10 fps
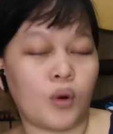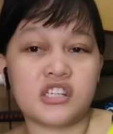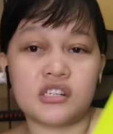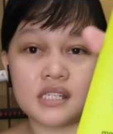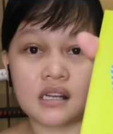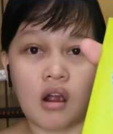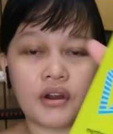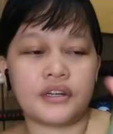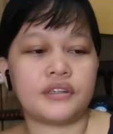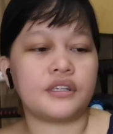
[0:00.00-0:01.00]
Watson's
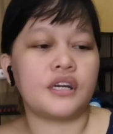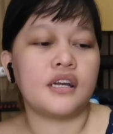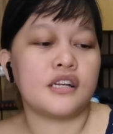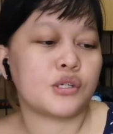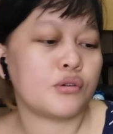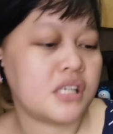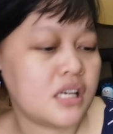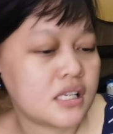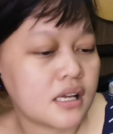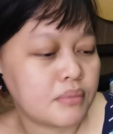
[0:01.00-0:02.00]
card. So
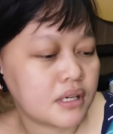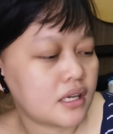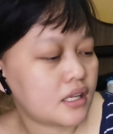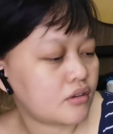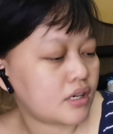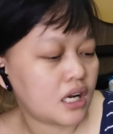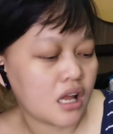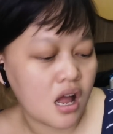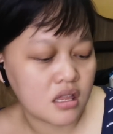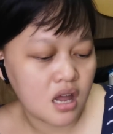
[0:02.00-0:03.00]
sinasabi dito ni
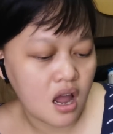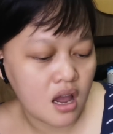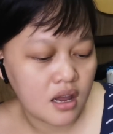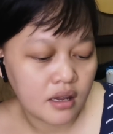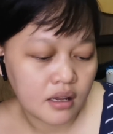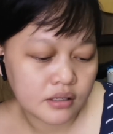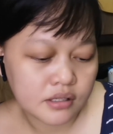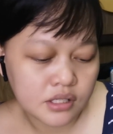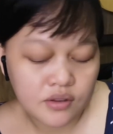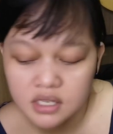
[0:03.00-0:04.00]
Lana,
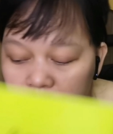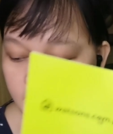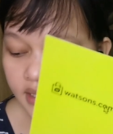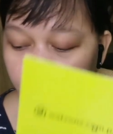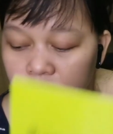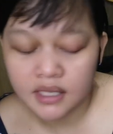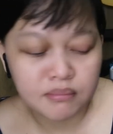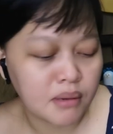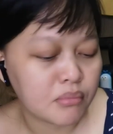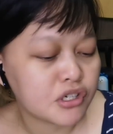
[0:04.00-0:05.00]
so this is a
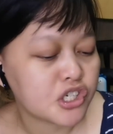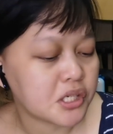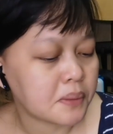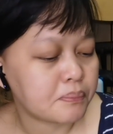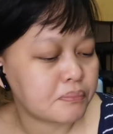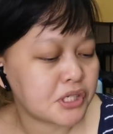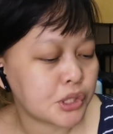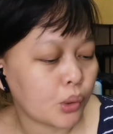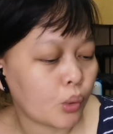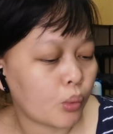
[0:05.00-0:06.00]
lifetime membership,
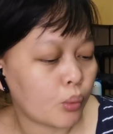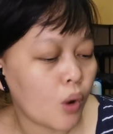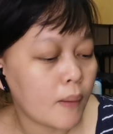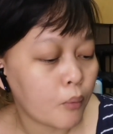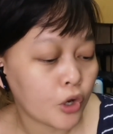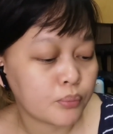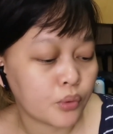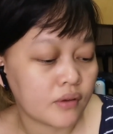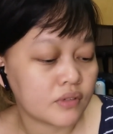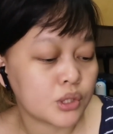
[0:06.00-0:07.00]
so 1 point
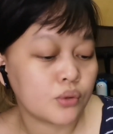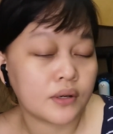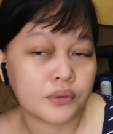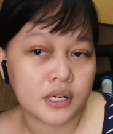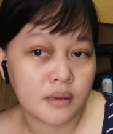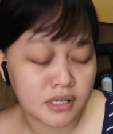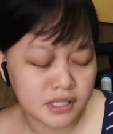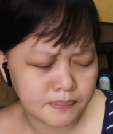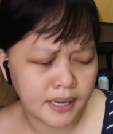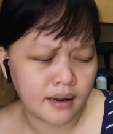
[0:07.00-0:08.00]
po every 200 na
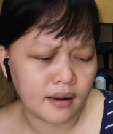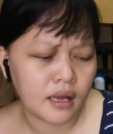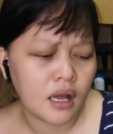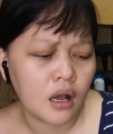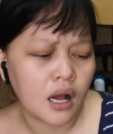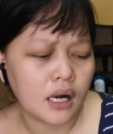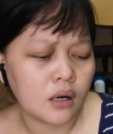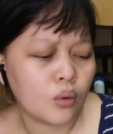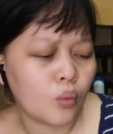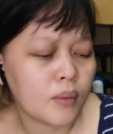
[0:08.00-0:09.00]
ma-spend.
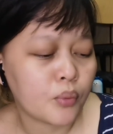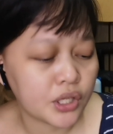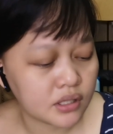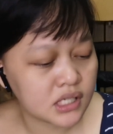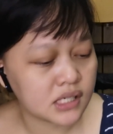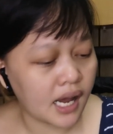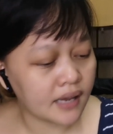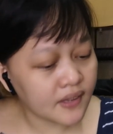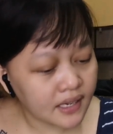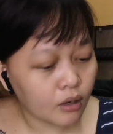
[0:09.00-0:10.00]
Ang 1 point is
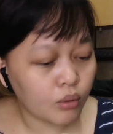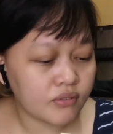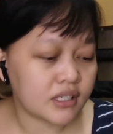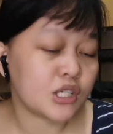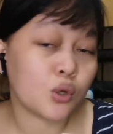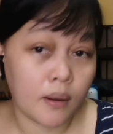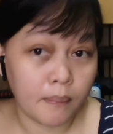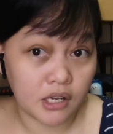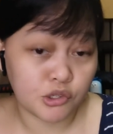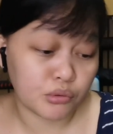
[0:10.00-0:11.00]
I think equivalent to
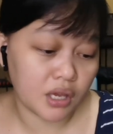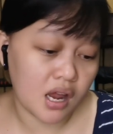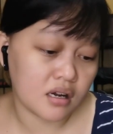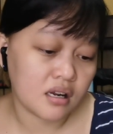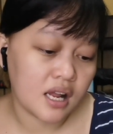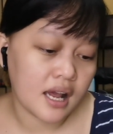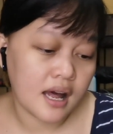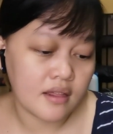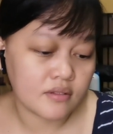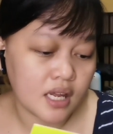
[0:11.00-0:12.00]
1 peso yan,
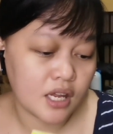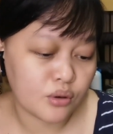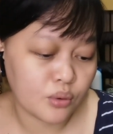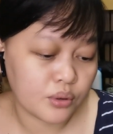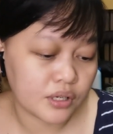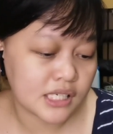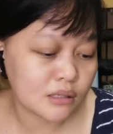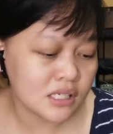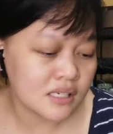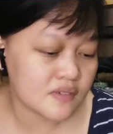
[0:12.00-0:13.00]
and then yung
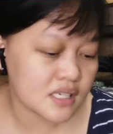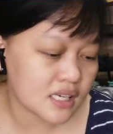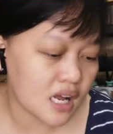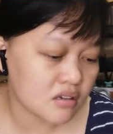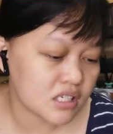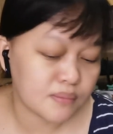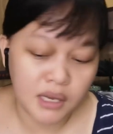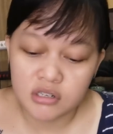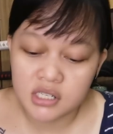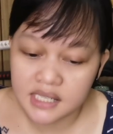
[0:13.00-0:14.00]
exclusive
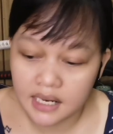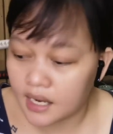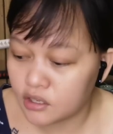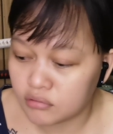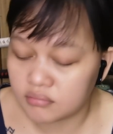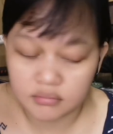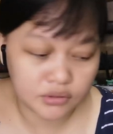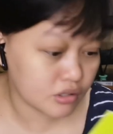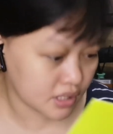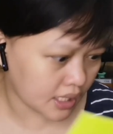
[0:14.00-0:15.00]
discounts meron sila
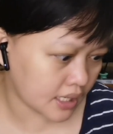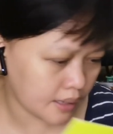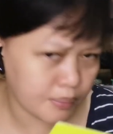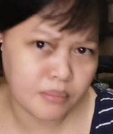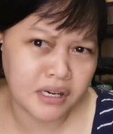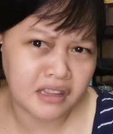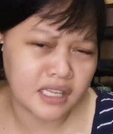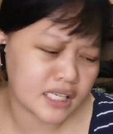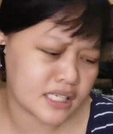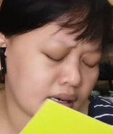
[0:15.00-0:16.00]
yung doon sa kanila,
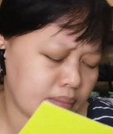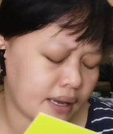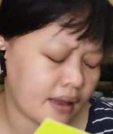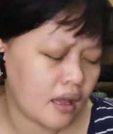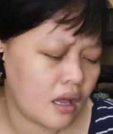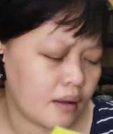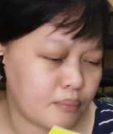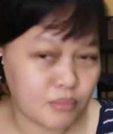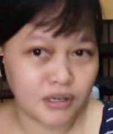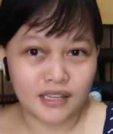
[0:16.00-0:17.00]
permanente yan sila, may
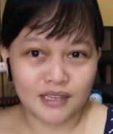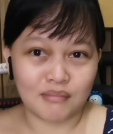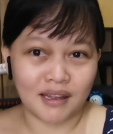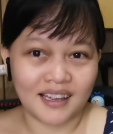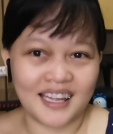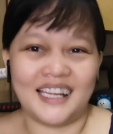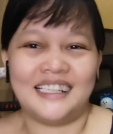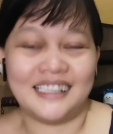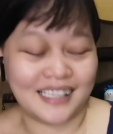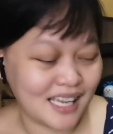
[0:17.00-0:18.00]
permanente ba
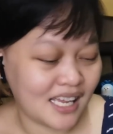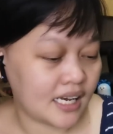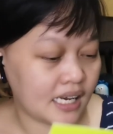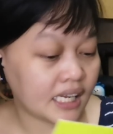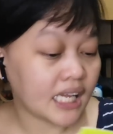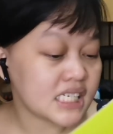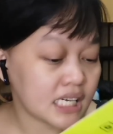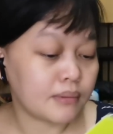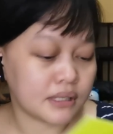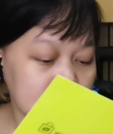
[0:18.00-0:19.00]
lagi yan
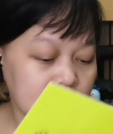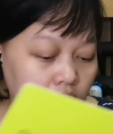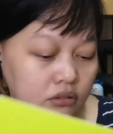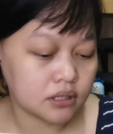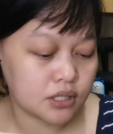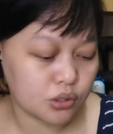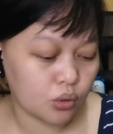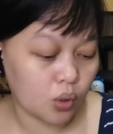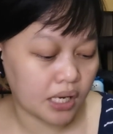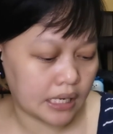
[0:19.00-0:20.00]
sila may discount,
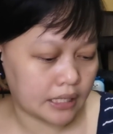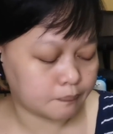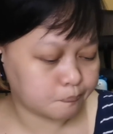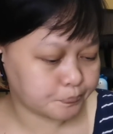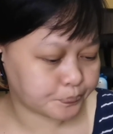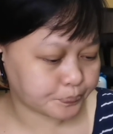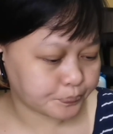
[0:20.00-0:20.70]
so okay lang.